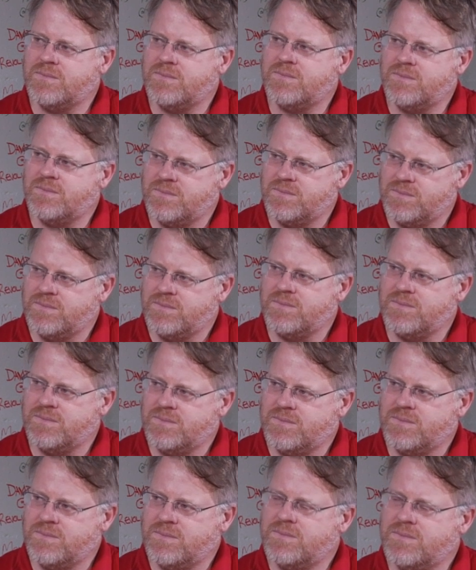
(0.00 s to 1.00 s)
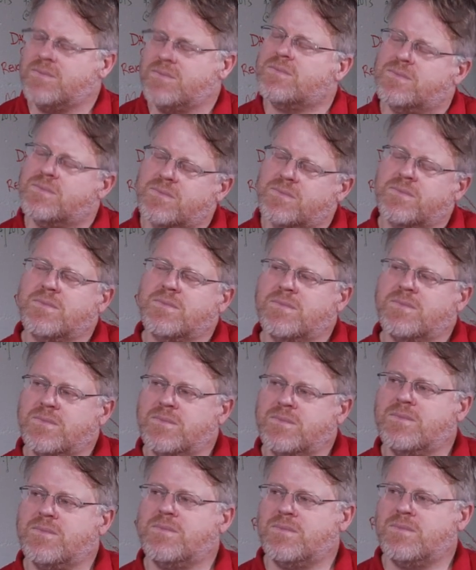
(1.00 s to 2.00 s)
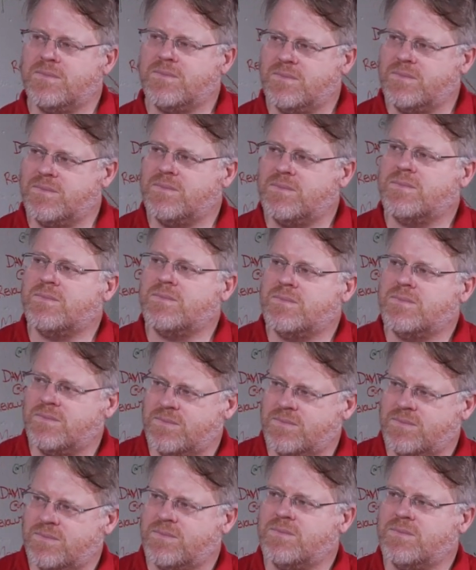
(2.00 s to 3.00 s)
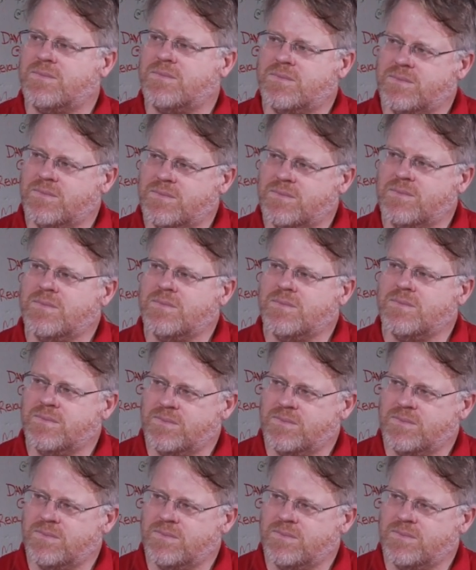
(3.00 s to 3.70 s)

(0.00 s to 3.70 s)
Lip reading: This person isn't speaking.